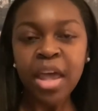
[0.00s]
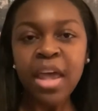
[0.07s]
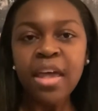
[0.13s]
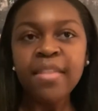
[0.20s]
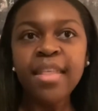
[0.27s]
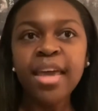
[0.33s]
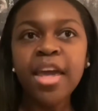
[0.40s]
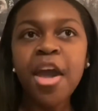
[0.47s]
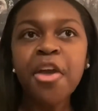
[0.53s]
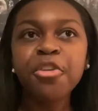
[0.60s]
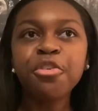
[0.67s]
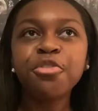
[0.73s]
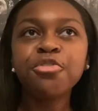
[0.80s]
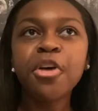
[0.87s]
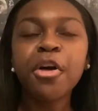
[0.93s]
The
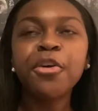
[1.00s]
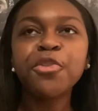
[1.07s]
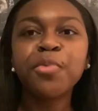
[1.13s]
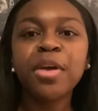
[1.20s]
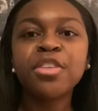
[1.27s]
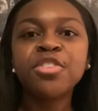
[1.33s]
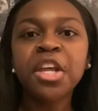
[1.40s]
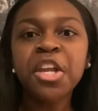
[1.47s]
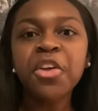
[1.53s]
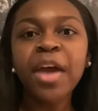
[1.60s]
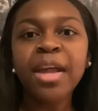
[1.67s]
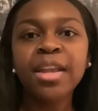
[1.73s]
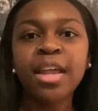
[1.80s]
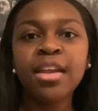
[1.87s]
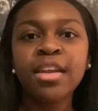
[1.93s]
character struggles with gender
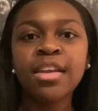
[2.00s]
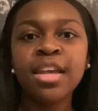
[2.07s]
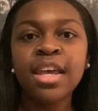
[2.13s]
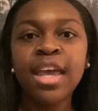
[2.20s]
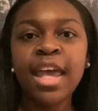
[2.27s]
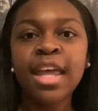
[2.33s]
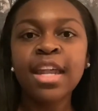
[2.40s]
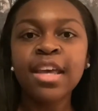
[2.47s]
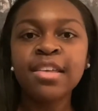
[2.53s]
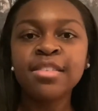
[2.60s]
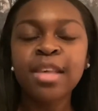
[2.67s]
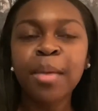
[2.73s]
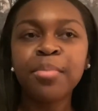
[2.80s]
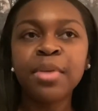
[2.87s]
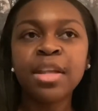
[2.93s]
identity and
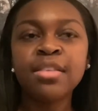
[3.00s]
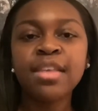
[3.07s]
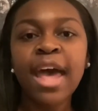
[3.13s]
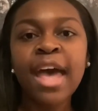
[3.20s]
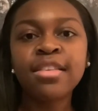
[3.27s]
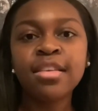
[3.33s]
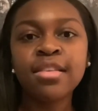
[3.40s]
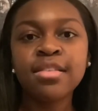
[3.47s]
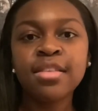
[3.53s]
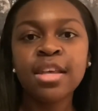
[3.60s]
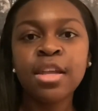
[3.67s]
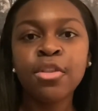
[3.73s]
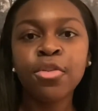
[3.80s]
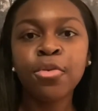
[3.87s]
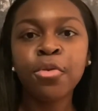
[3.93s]
acceptance as is
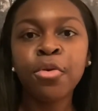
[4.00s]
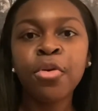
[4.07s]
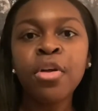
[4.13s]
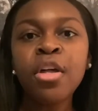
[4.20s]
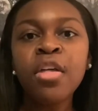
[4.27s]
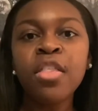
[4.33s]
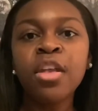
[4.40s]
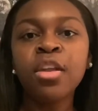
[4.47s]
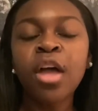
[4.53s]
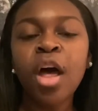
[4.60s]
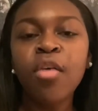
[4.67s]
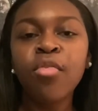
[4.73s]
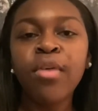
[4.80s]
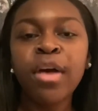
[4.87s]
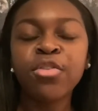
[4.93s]
seen through the
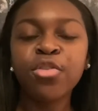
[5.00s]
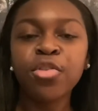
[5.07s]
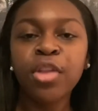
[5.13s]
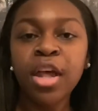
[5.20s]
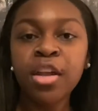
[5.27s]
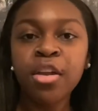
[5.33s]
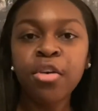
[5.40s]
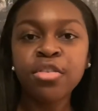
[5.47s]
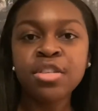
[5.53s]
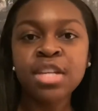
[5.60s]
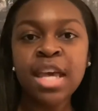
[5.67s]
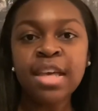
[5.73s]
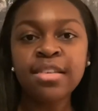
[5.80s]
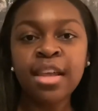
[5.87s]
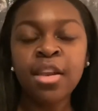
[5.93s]
novel as Orlando
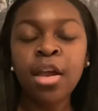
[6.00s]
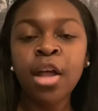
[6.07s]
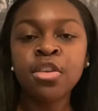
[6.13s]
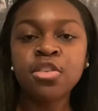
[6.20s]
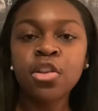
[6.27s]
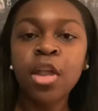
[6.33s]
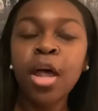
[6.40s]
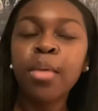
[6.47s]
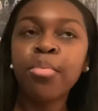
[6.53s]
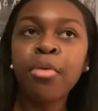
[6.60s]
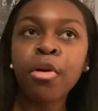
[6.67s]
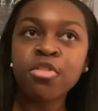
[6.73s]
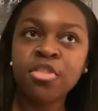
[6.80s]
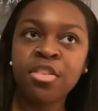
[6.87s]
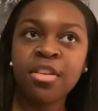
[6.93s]
takes a nonchalant
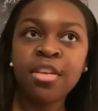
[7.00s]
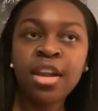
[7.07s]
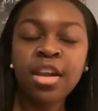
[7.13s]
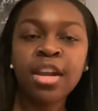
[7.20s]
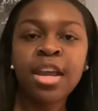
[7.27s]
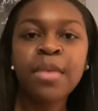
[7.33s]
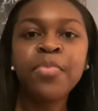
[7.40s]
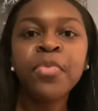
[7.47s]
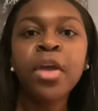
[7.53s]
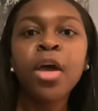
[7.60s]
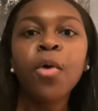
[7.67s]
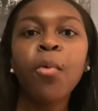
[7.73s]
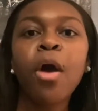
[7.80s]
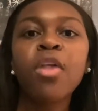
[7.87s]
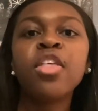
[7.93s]
approach to his identity,
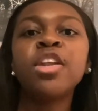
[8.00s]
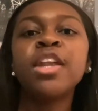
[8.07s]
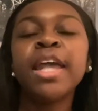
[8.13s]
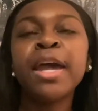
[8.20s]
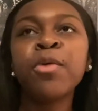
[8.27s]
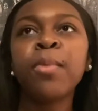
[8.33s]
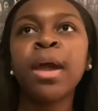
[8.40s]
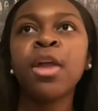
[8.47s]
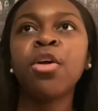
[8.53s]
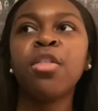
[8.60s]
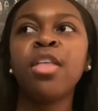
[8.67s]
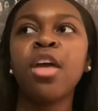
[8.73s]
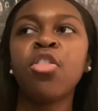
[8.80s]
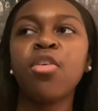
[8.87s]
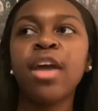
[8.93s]
while the narrator on
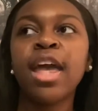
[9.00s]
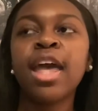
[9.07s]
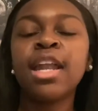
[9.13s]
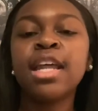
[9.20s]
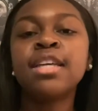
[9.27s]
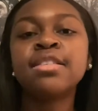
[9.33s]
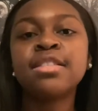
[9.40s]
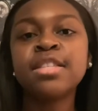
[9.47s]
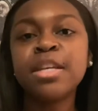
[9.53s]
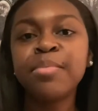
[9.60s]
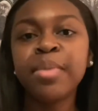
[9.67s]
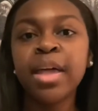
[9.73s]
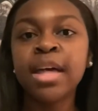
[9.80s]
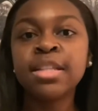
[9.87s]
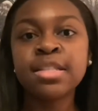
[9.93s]
the other hand is
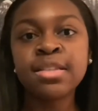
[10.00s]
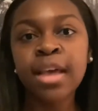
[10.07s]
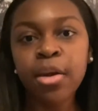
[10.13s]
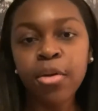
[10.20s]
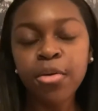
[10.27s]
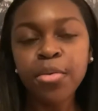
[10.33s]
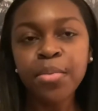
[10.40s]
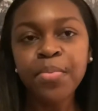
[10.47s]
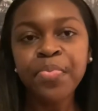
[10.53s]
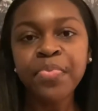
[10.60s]
deeply unsettled.